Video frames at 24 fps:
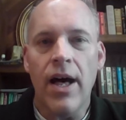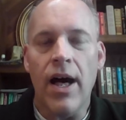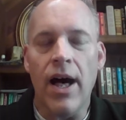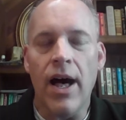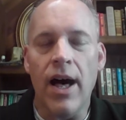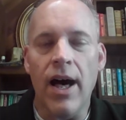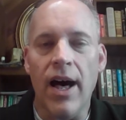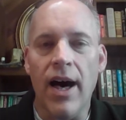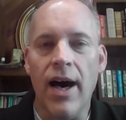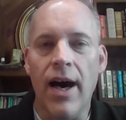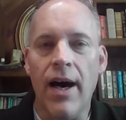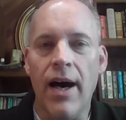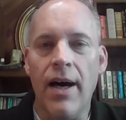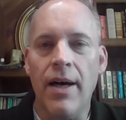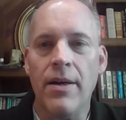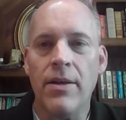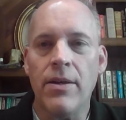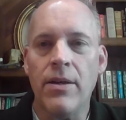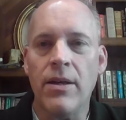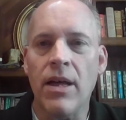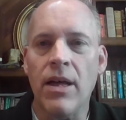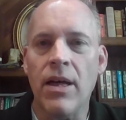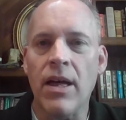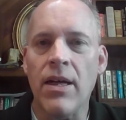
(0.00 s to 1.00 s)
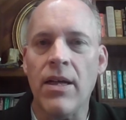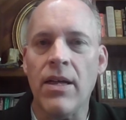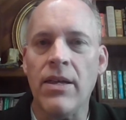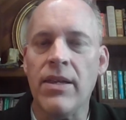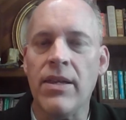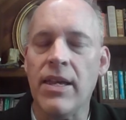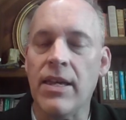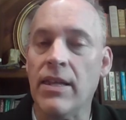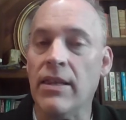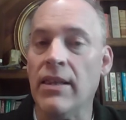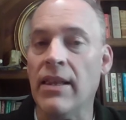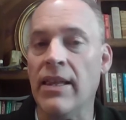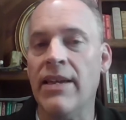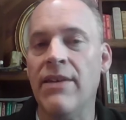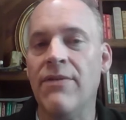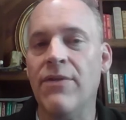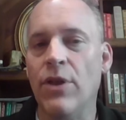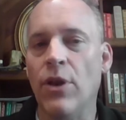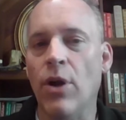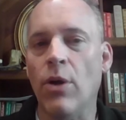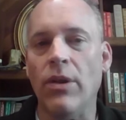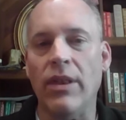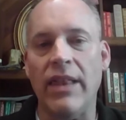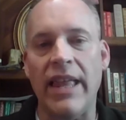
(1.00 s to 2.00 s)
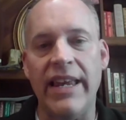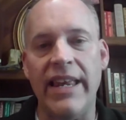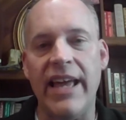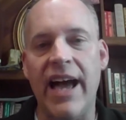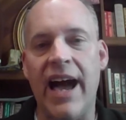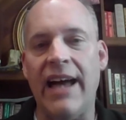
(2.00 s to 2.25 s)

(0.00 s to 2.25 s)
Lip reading: Uh, Even though Lady